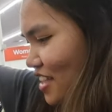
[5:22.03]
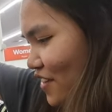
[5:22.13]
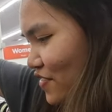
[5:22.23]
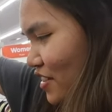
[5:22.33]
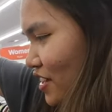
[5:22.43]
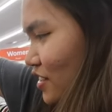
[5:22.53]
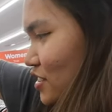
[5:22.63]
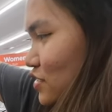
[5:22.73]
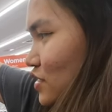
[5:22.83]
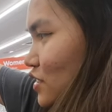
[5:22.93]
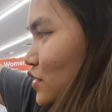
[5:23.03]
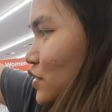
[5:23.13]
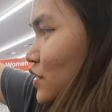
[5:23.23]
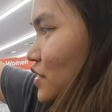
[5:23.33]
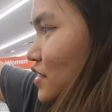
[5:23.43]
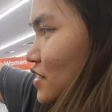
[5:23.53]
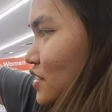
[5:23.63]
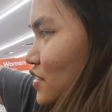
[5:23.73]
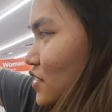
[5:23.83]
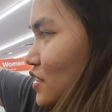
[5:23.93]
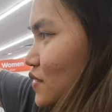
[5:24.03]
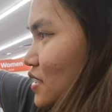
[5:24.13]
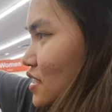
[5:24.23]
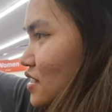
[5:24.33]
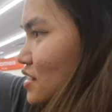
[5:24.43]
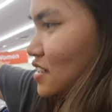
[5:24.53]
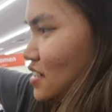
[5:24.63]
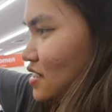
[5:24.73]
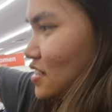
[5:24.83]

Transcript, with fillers: I feel like it looks really cool. You know what I mean? Yeah.